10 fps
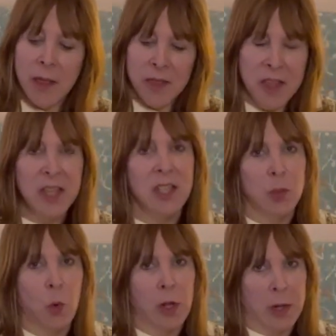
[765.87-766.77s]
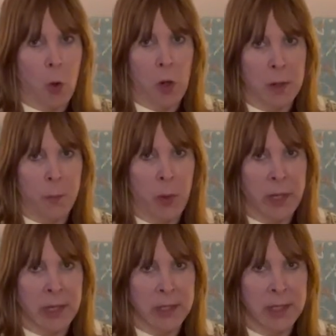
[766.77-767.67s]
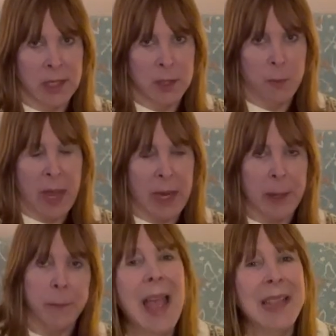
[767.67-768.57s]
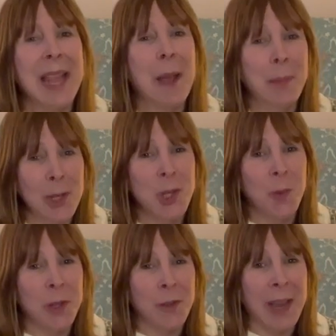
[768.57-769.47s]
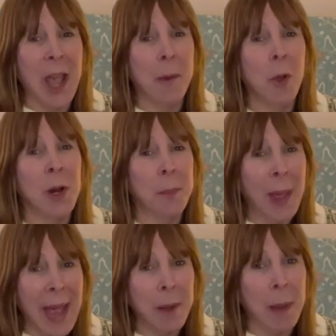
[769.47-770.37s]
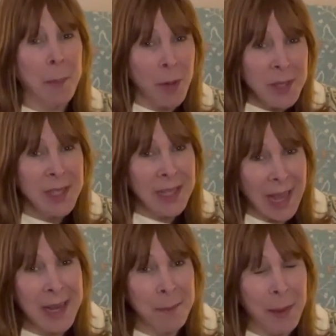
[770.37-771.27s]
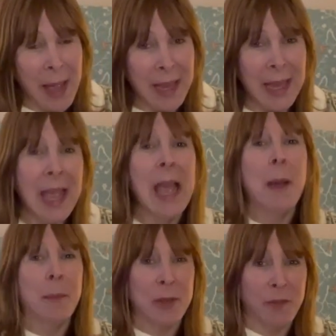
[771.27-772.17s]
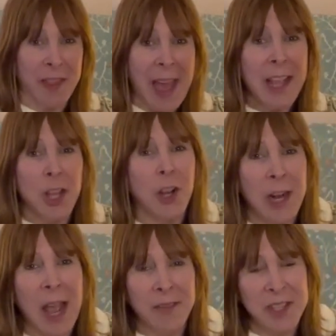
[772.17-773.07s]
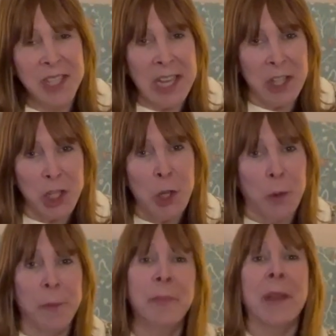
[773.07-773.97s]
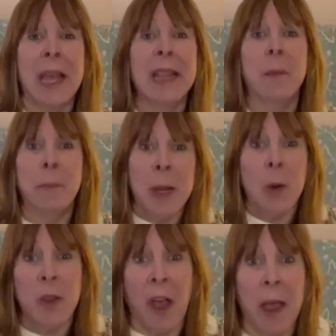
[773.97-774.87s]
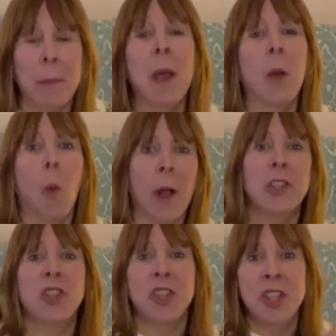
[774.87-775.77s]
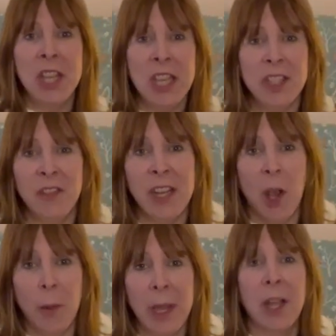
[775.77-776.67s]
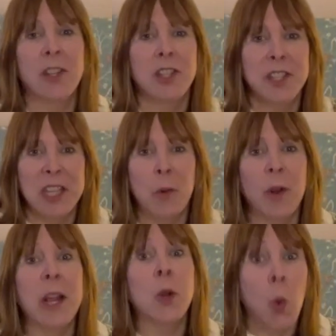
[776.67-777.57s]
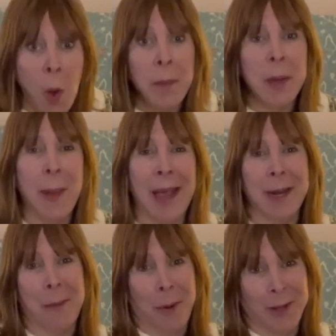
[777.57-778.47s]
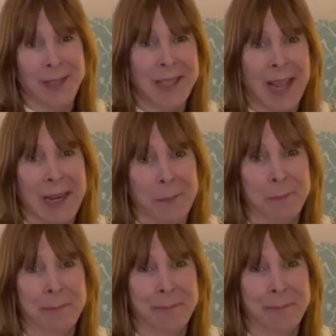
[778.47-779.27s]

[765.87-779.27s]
this is what all I'm putting into this bag. Now, I bet you're wondering how I'm going to pack my personal item bag, but for that, you're going to have to stay tuned. In the meantime, watch this video here to see what I normally pack in a personal item.